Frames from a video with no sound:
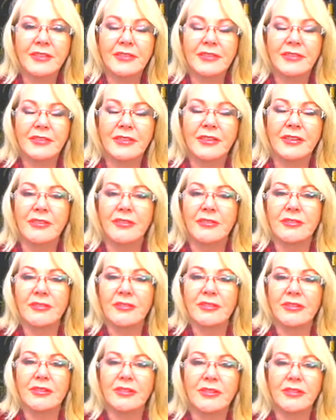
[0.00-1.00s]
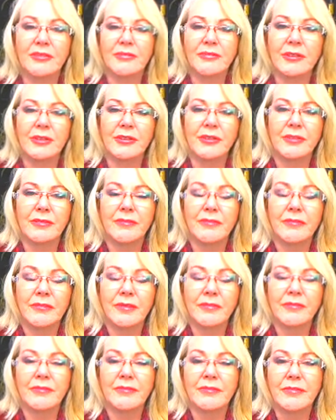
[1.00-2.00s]
so to do with
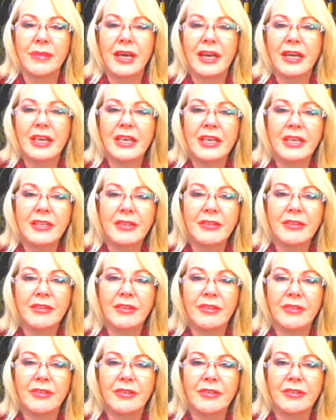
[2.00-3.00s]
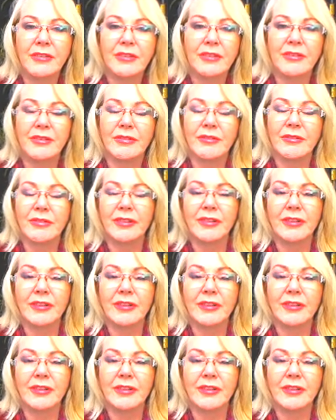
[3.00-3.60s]
money, you know,